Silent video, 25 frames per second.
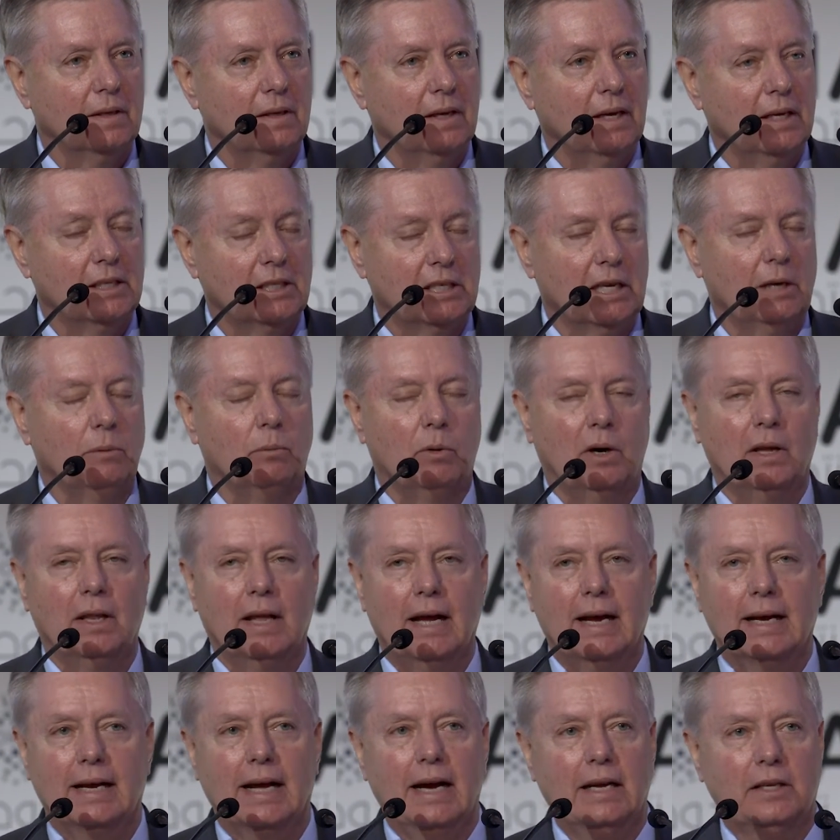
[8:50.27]
I said, well,
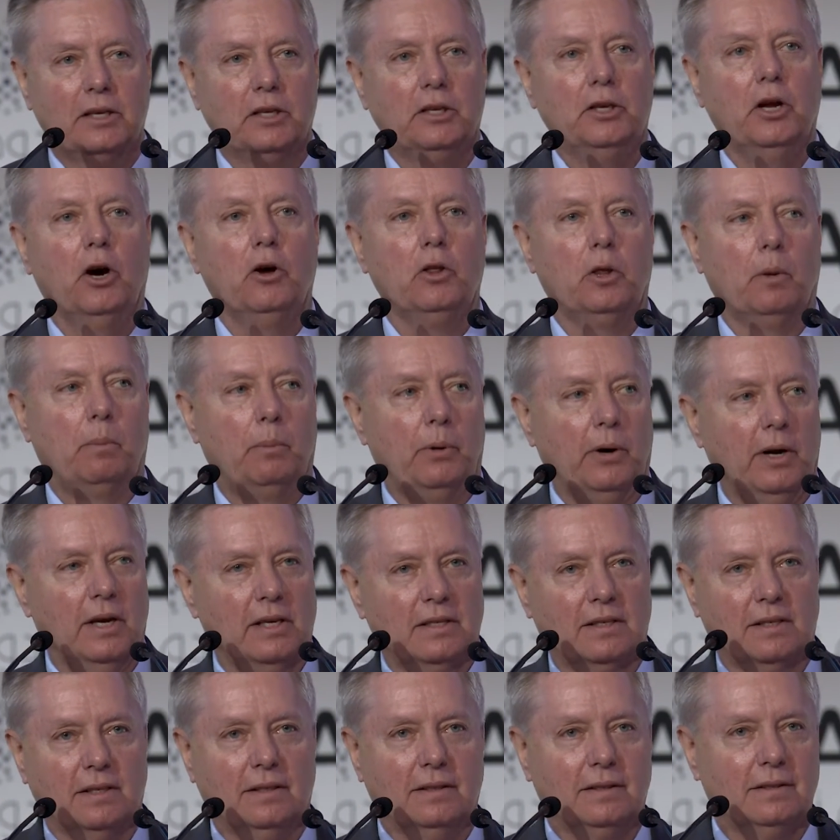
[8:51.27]
I got to know the
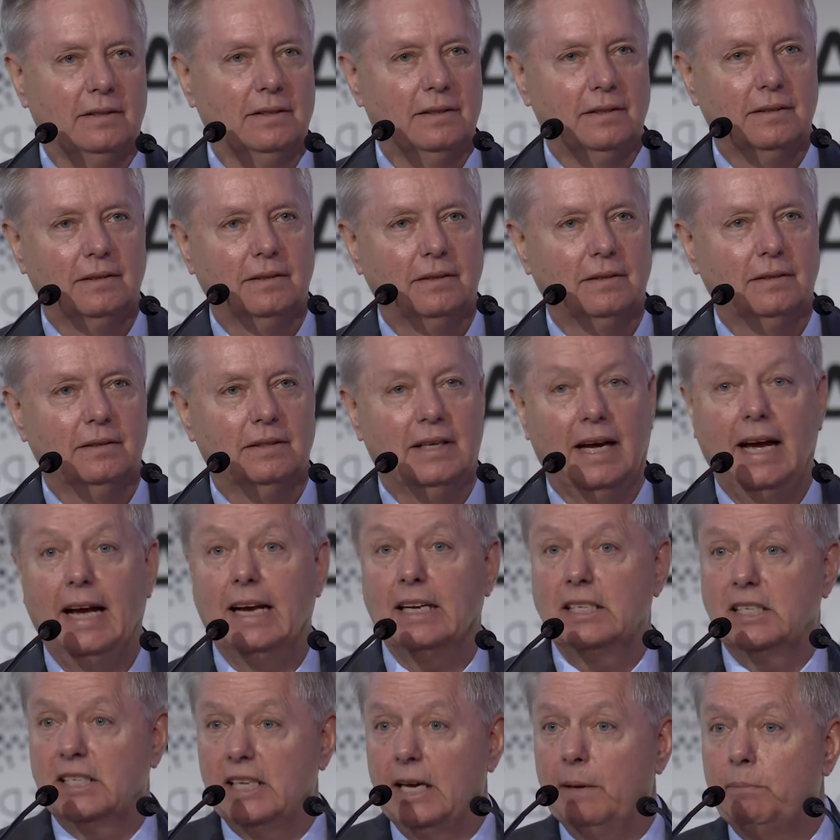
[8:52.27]
president. I
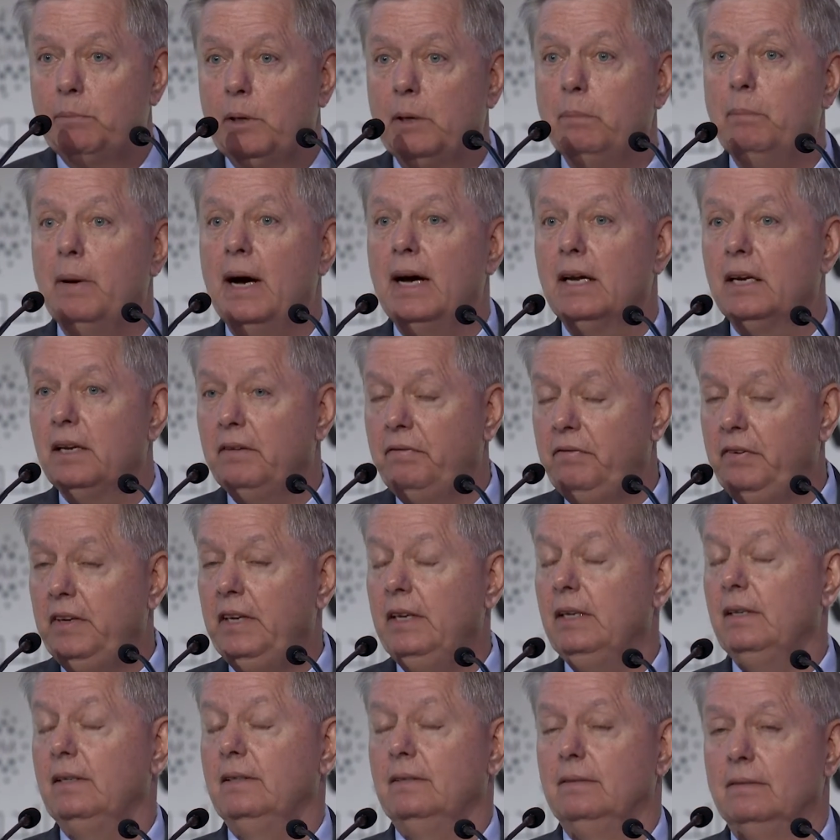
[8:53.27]
accepted my
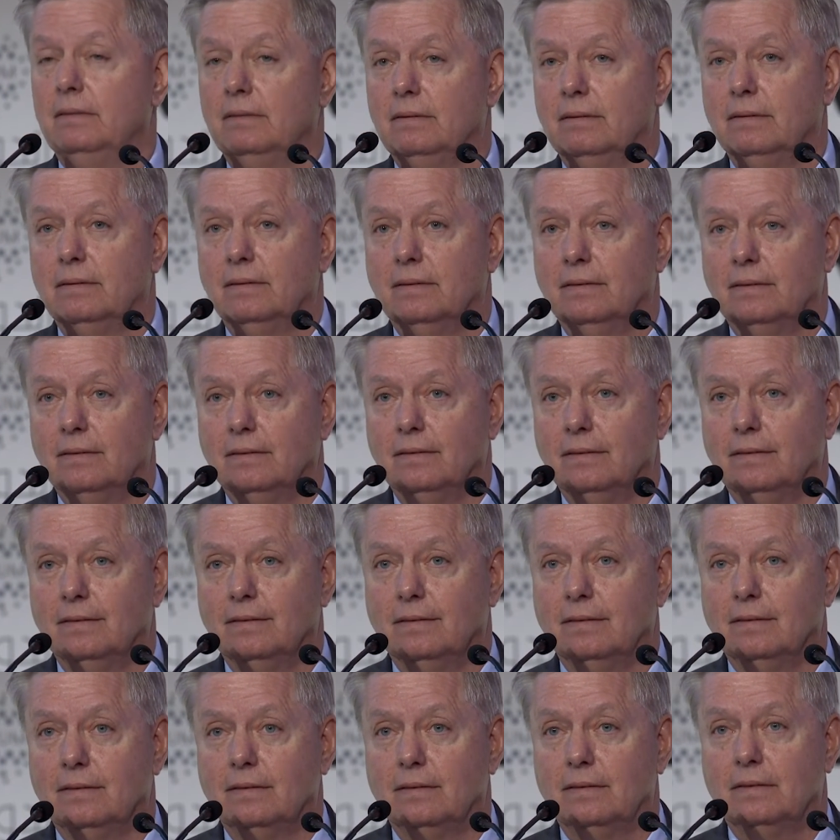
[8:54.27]
defeat.
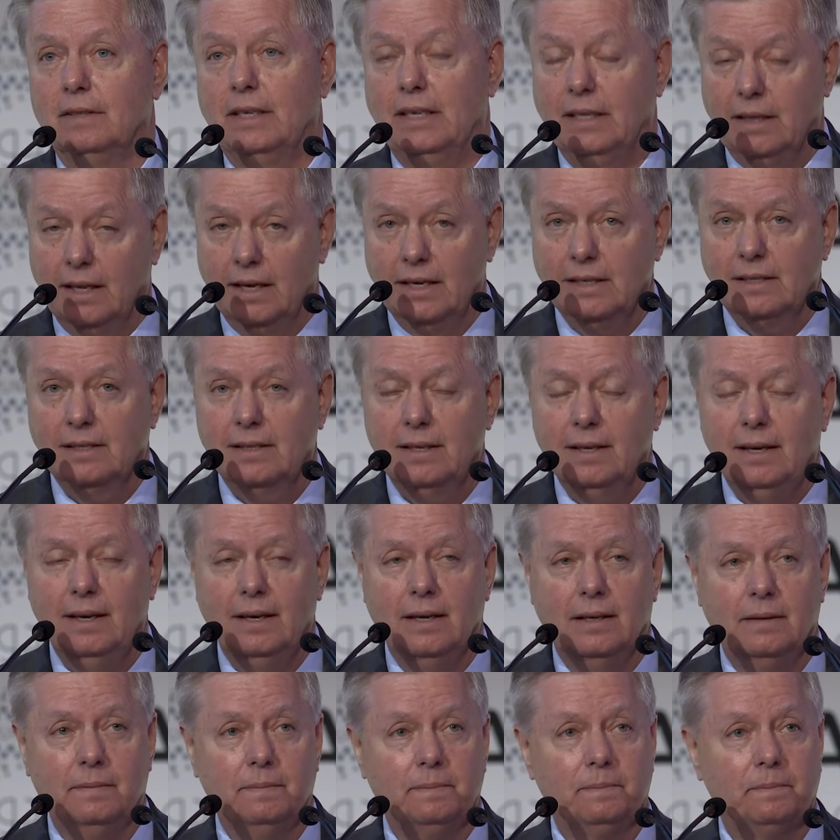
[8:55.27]
He likes
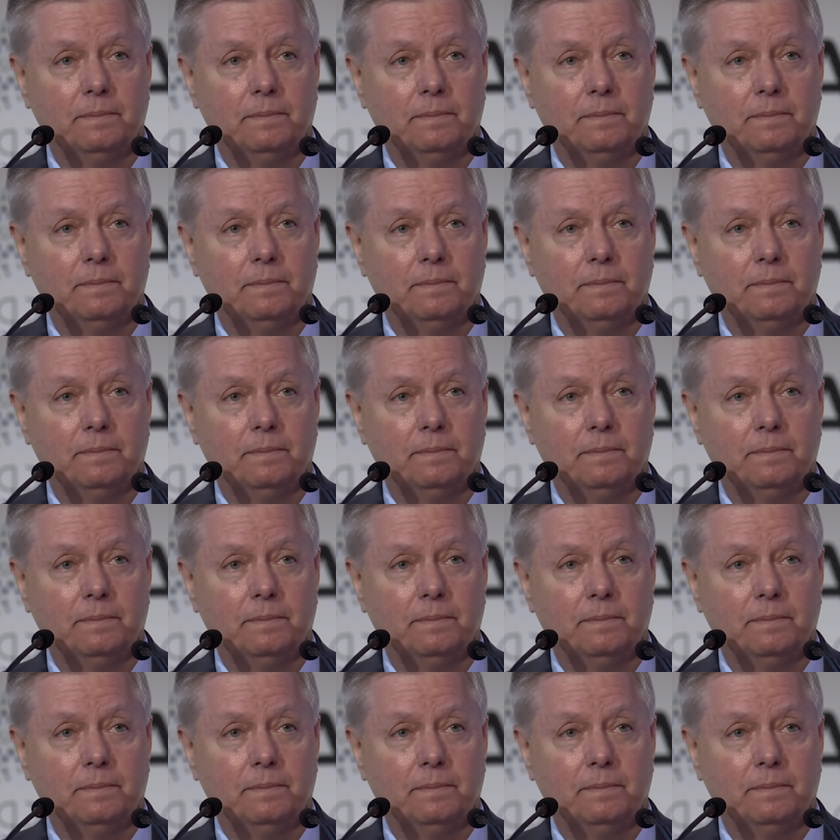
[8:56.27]
that.